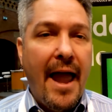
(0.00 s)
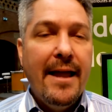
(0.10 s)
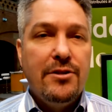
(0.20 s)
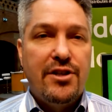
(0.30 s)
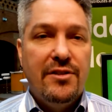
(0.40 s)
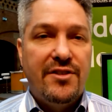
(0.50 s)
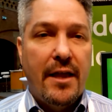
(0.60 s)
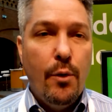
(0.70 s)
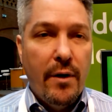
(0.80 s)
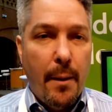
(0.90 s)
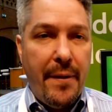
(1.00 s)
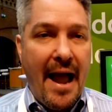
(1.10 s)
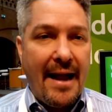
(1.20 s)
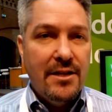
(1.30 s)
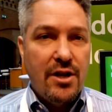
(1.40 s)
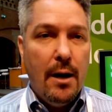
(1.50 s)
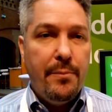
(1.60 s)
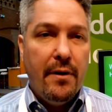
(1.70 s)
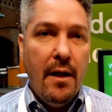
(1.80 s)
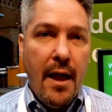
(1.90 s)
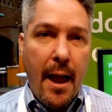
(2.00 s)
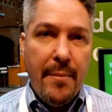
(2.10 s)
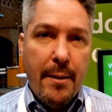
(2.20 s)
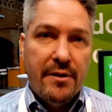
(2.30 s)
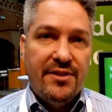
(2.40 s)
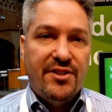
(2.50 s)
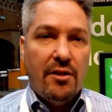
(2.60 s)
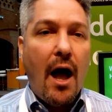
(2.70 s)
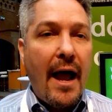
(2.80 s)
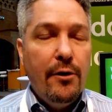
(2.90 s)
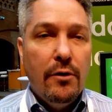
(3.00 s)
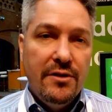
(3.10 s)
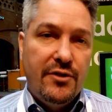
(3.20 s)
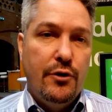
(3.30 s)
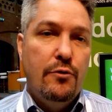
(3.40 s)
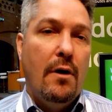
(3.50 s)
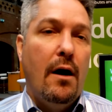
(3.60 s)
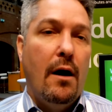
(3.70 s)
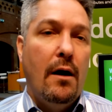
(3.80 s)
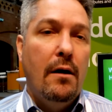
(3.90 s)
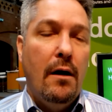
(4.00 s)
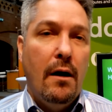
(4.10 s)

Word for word: engines that you want to package up and be able to slide onto uh,